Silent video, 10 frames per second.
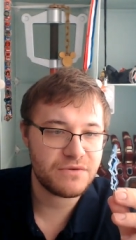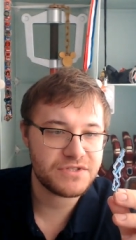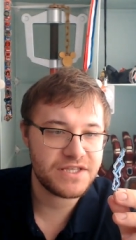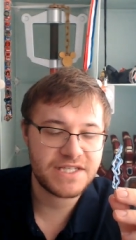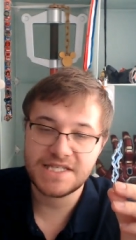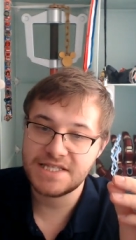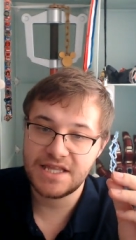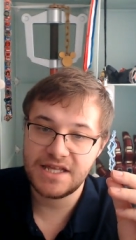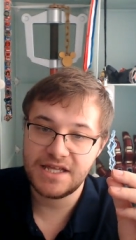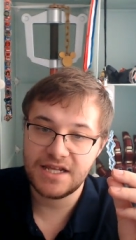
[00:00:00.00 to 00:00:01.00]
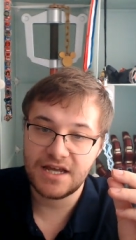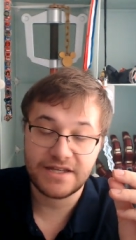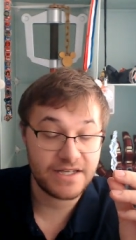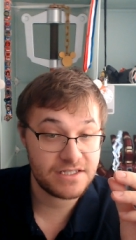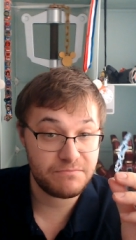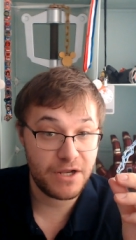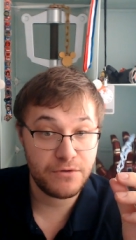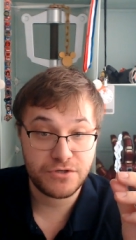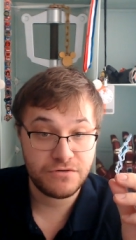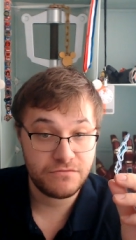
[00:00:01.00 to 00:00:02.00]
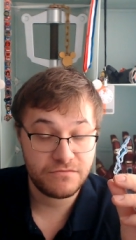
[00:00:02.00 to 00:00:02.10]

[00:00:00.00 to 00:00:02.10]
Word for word: So this is the like explosion.